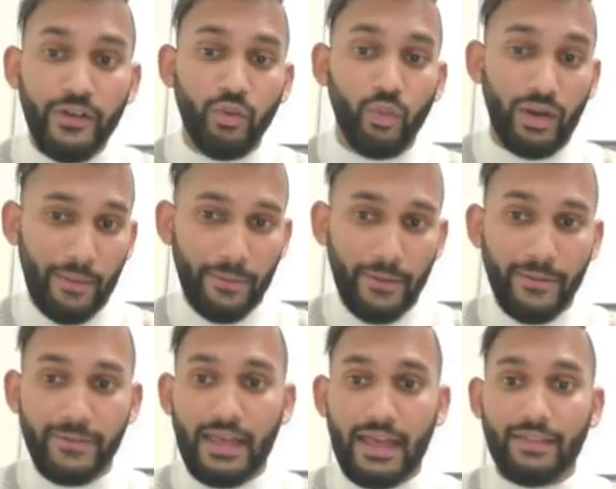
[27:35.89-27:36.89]
What happens
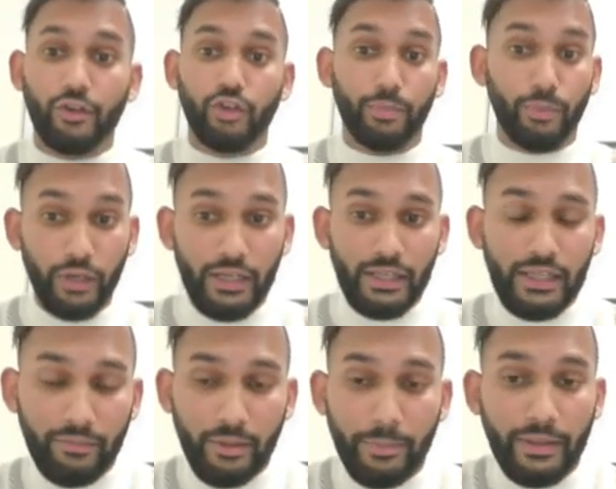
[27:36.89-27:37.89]
that the troponin
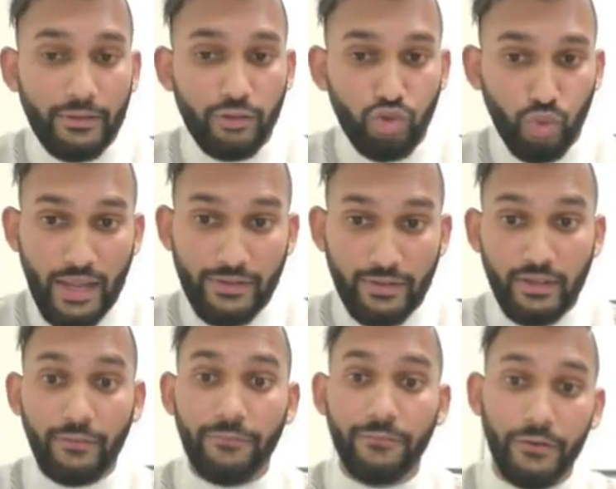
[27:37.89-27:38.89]
level begins to rise in
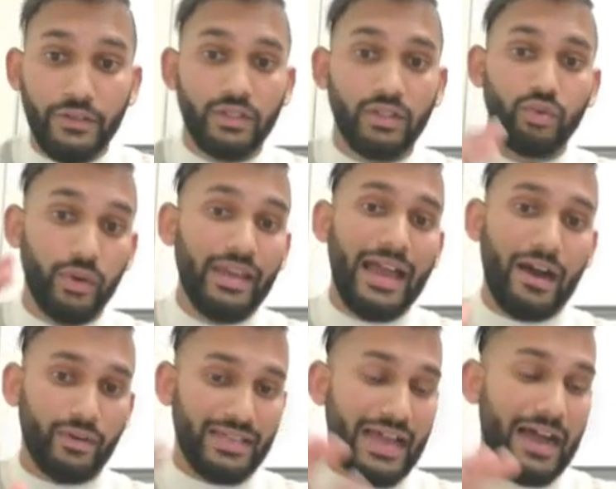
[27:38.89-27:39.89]
the first 3
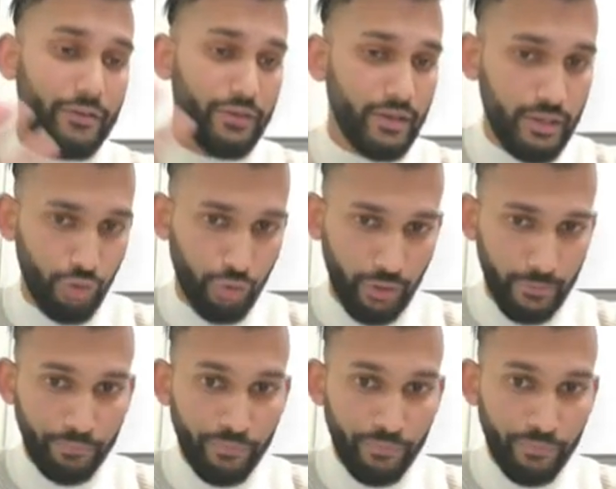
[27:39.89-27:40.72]
hours after the injury,